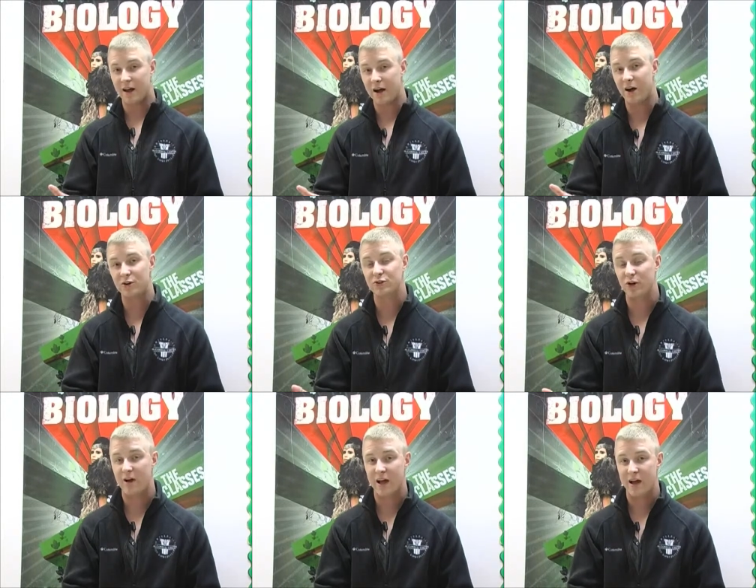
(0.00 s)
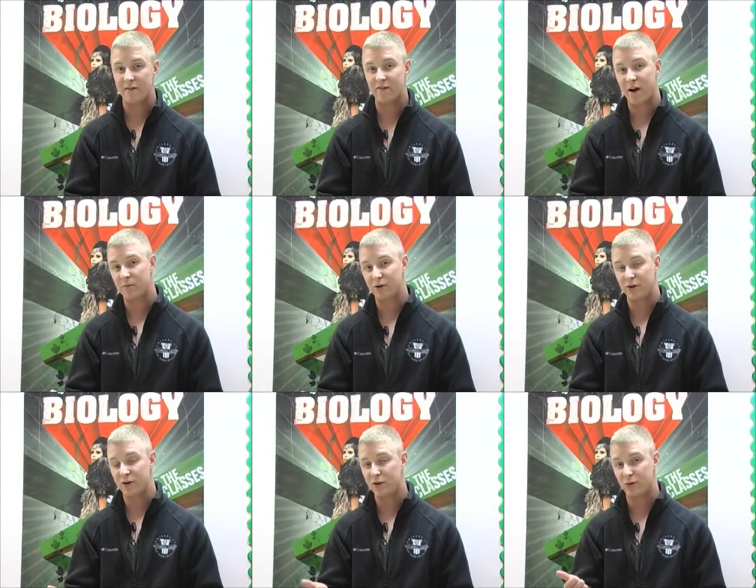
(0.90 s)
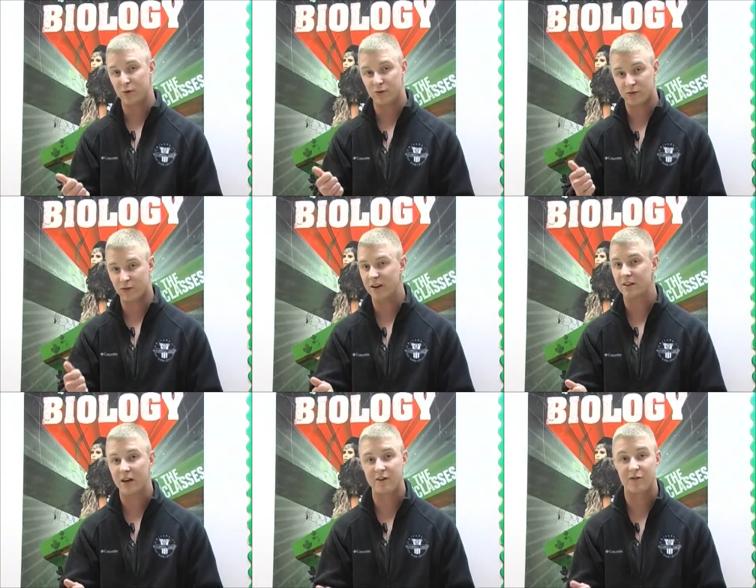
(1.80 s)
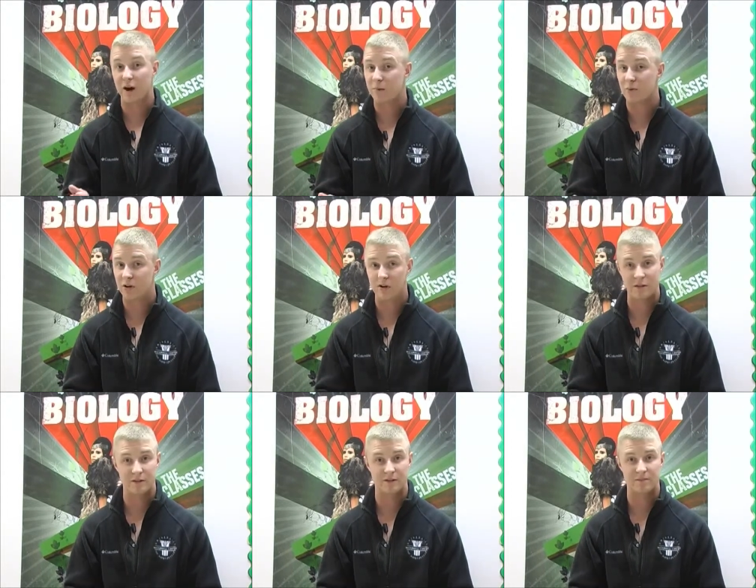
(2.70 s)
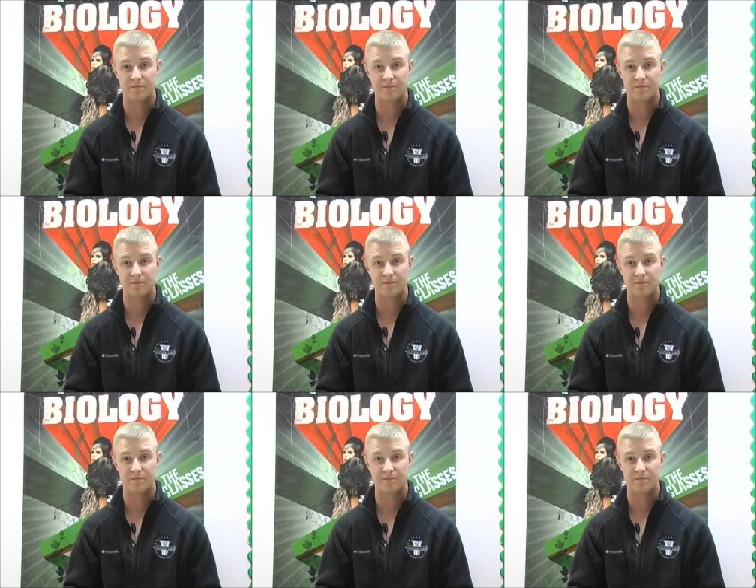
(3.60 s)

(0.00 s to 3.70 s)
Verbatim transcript: also, I have opportunity to read a lot of great books,